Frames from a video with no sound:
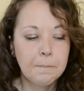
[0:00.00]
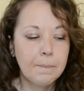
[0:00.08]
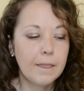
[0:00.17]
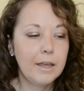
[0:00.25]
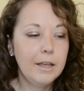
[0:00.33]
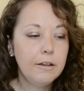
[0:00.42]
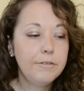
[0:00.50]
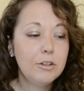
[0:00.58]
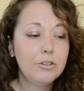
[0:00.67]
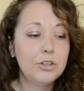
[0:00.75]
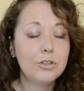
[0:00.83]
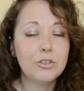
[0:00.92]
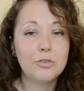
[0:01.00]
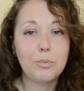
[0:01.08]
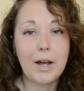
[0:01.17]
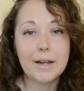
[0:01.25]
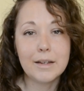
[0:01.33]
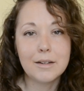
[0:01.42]
If you choose
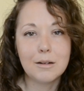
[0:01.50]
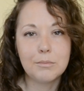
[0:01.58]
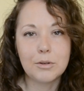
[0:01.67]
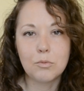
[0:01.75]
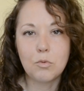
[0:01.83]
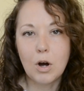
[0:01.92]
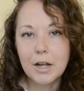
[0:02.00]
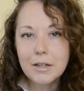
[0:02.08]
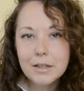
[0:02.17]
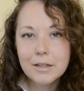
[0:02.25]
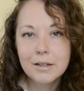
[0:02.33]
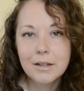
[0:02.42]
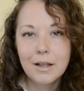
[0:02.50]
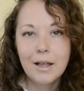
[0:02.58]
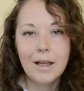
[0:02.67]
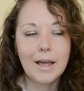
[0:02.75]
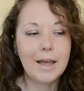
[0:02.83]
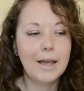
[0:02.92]
wagon number 1
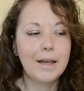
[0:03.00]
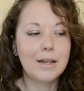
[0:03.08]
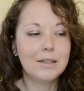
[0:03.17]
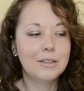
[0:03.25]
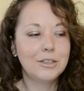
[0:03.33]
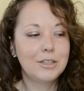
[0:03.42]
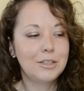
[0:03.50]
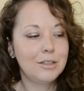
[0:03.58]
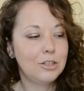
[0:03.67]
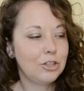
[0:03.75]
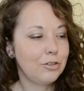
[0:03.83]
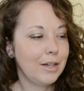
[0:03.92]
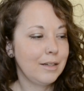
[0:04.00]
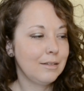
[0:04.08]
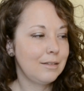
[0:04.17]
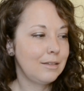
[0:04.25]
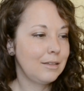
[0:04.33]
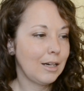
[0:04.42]
and the train
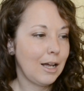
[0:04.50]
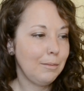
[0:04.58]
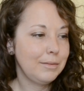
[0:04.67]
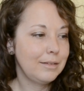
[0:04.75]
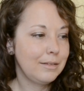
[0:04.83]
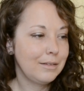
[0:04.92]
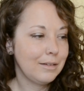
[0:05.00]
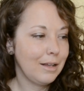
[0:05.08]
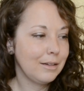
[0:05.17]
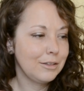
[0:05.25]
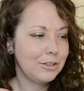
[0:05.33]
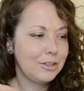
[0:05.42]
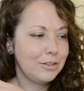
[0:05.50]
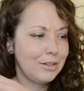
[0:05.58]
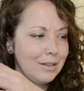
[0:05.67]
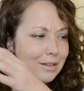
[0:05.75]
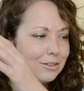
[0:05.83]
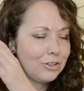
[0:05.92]
stops and
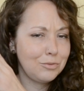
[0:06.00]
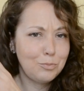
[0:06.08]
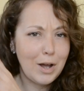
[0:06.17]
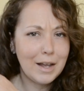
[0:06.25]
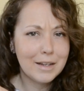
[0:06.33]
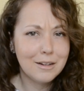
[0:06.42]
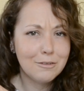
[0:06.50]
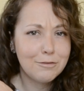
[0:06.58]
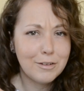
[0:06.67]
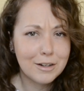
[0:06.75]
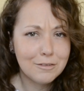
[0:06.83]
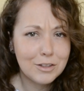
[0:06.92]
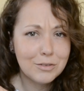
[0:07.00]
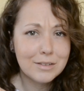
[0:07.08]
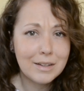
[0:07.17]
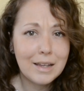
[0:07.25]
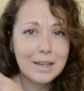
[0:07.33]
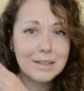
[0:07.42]
the wagon in front of you
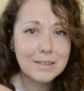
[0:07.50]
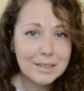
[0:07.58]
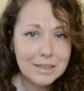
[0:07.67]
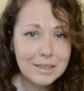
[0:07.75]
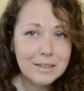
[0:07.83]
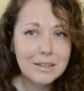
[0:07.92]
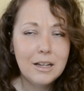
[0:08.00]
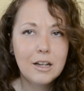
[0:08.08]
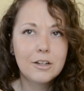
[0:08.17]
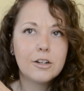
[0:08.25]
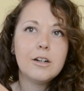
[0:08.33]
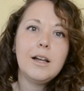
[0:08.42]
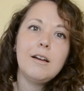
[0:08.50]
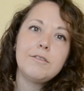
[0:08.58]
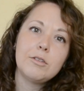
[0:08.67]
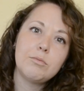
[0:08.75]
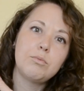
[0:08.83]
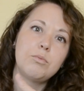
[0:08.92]
is 18, you're gonna have
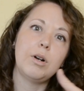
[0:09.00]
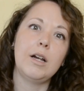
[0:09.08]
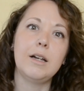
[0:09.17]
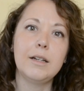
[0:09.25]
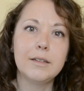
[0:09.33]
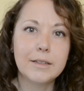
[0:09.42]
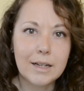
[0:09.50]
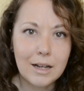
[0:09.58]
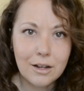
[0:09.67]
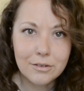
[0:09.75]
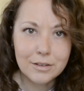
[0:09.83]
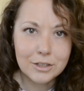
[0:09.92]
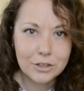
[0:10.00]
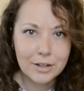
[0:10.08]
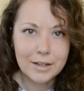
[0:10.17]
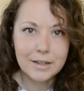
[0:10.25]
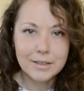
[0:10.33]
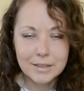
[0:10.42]
to run down the
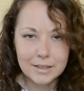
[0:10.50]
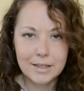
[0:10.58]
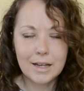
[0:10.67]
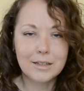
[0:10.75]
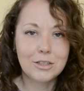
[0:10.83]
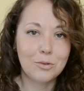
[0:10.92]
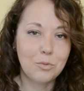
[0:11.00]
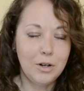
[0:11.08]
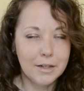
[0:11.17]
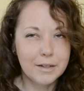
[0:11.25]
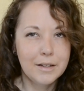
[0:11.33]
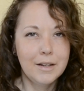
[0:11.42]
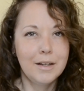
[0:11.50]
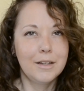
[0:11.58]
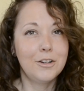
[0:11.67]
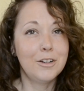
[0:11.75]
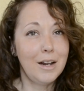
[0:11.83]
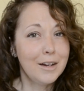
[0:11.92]
train to get to 1.
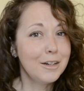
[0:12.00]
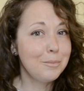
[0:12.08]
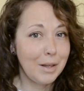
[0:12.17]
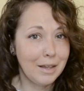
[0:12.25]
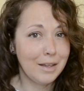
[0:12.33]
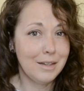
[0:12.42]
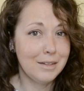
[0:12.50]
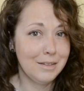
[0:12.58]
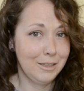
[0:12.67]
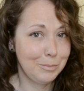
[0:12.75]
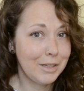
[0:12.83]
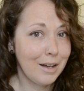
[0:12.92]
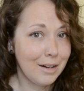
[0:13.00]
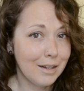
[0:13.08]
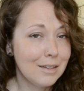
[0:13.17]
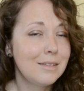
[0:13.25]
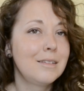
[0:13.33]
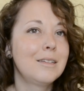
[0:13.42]
You're not gonna make it, to be
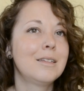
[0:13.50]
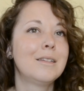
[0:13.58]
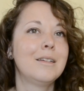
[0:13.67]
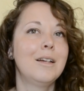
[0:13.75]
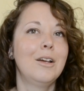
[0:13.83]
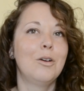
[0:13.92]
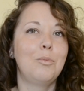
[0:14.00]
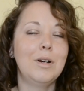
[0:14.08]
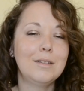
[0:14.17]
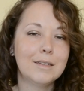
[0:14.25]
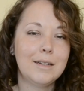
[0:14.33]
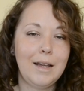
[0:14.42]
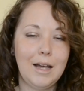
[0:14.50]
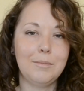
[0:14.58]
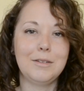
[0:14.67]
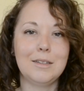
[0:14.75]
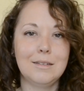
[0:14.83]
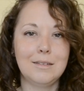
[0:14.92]
honest. What's going to
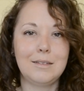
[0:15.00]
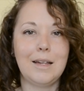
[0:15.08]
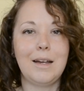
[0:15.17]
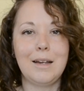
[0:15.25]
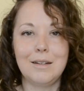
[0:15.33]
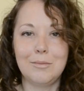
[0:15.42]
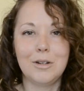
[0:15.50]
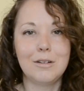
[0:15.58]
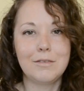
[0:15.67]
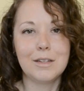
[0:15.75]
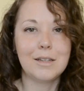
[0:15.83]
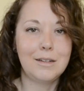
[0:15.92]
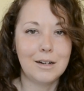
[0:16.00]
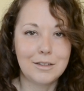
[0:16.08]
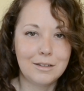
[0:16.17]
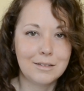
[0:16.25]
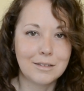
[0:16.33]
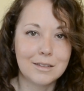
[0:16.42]
happen is that one of the
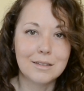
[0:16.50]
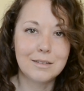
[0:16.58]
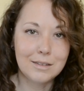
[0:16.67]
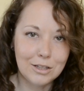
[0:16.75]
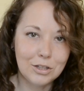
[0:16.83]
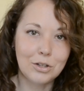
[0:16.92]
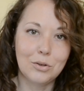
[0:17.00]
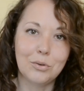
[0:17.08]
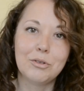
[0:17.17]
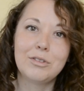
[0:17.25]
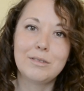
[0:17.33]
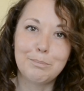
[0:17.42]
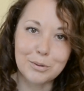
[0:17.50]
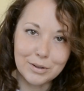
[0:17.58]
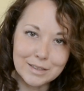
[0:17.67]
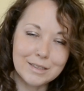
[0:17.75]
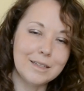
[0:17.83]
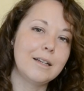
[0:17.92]
conductors is going to see you
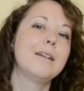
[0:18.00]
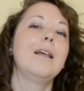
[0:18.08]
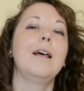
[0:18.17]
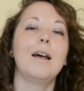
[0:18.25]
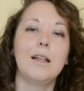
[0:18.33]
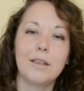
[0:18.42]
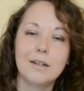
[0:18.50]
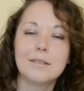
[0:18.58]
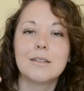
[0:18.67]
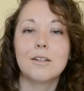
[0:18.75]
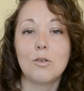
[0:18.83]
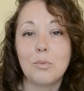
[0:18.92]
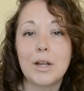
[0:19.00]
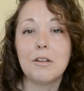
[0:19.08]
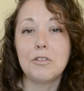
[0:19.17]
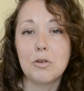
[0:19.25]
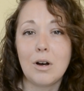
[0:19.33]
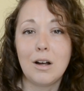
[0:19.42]
sprinting and they're just going to wave
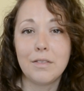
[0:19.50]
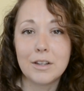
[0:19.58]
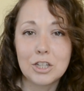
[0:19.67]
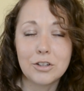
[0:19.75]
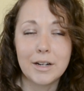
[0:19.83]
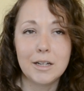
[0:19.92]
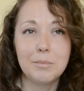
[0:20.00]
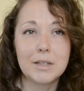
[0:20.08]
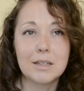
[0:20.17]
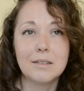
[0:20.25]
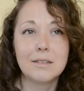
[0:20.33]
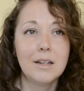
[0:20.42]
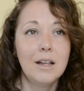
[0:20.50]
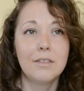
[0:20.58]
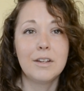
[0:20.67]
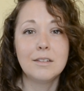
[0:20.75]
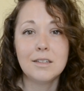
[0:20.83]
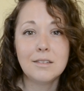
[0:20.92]
you on the train because
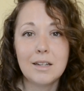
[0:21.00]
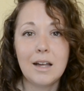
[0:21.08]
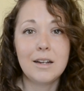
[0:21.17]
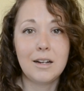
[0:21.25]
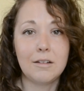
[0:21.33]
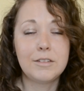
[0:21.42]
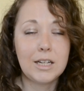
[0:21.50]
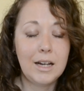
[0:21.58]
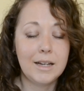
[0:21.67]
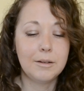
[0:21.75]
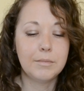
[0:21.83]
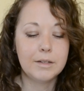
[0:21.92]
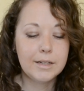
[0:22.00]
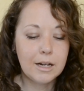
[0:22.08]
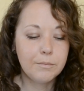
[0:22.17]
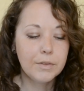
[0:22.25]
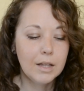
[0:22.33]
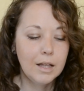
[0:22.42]
there's just not enough time.
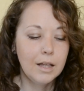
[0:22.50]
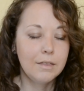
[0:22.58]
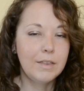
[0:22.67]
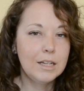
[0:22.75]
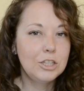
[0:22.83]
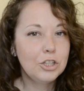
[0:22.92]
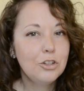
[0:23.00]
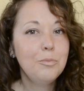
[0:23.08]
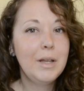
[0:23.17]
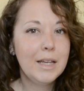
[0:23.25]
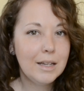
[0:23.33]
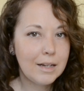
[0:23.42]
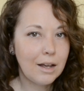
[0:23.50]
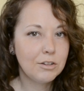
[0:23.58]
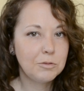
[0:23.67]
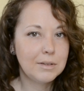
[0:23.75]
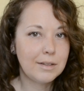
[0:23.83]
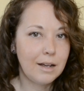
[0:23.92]
Now, they do make
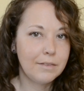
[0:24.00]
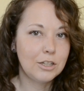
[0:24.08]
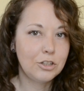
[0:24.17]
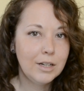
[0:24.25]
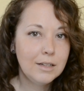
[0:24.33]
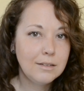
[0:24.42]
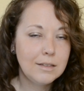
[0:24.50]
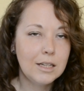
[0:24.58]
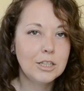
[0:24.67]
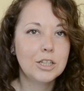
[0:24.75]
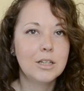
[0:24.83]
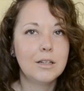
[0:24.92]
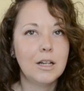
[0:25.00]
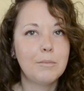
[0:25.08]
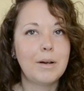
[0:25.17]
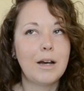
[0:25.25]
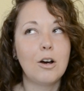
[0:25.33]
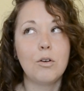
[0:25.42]
announcements at the train station
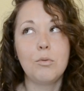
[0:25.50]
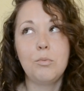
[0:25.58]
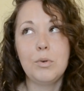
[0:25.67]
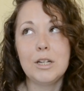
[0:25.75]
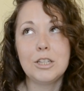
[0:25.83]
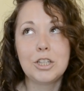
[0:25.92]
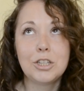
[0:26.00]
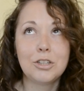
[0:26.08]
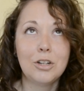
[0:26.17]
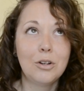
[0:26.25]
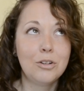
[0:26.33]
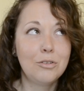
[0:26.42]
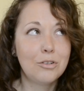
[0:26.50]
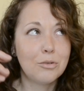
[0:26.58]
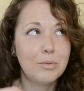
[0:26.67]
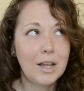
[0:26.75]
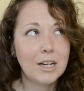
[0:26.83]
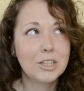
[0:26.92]
about which
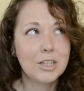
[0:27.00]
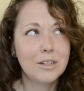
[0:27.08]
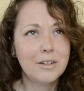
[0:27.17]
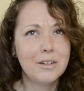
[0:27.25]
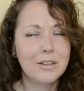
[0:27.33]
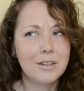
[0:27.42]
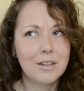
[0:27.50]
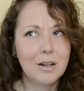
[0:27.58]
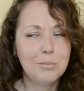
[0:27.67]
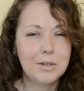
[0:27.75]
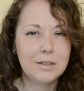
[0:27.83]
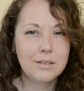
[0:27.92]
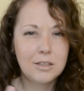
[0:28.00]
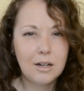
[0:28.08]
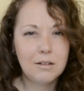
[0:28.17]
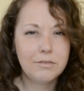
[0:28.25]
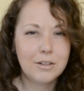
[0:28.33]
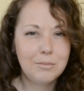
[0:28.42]
direction the numbers
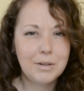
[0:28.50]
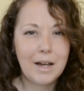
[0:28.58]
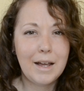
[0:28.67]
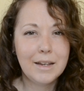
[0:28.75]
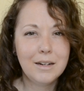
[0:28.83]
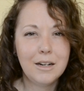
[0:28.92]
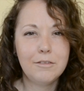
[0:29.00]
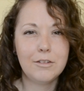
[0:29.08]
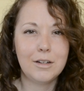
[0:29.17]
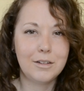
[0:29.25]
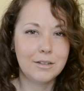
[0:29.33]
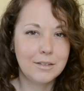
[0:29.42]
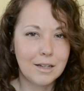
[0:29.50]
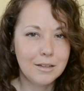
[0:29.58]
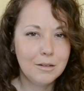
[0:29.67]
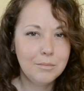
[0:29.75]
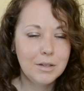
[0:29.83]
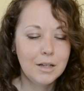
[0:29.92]
start from, but I can never understand
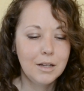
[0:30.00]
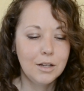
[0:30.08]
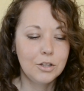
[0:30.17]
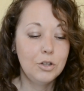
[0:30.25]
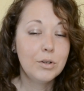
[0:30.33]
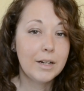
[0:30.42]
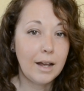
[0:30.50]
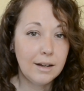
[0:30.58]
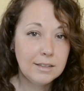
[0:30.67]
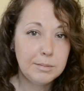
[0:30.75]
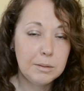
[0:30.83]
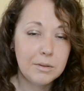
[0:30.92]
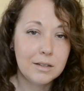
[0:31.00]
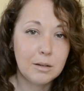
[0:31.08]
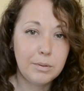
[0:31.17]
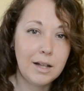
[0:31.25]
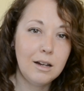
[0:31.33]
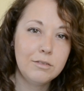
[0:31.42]
them. You can ask people on the
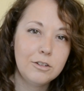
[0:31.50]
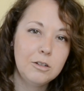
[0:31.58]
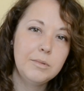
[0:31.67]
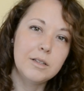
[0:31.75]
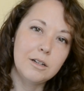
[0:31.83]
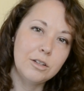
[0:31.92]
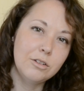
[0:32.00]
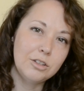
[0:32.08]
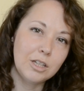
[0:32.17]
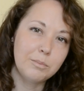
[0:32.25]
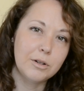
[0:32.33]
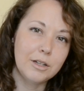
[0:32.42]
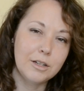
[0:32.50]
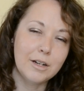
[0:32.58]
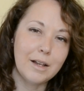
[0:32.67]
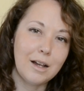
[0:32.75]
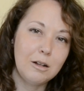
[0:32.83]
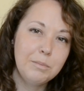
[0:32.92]
platform and they're usually pretty good
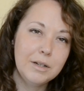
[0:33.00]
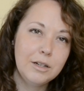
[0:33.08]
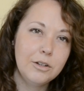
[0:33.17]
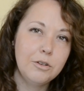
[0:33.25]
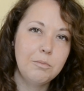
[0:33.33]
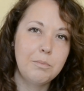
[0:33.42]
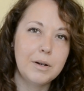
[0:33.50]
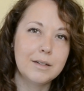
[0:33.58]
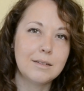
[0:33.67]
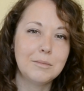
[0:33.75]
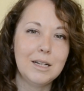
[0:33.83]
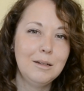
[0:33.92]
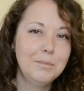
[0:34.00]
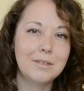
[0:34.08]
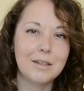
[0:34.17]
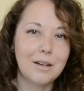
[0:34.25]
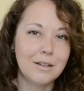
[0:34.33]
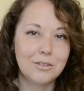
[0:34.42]
at helping you, but sometimes
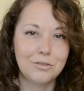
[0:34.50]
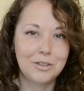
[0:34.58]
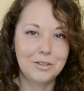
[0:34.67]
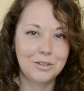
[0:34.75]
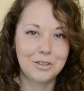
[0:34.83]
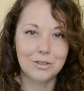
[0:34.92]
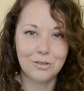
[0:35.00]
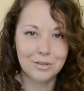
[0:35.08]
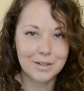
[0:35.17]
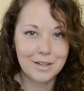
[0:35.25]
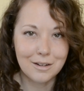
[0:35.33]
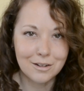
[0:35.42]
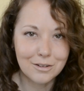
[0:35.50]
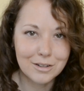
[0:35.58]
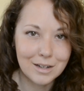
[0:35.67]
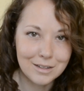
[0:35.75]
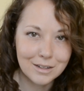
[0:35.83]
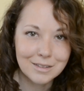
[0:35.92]
they also don't hear
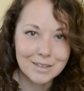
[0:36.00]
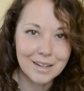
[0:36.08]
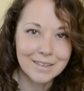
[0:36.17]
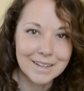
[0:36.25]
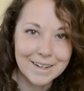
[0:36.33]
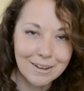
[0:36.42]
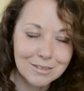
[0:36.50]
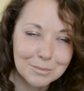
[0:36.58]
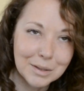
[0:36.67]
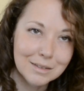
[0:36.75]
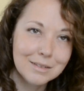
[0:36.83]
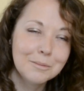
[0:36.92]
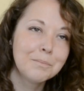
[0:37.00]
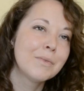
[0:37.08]
or understand the announcements.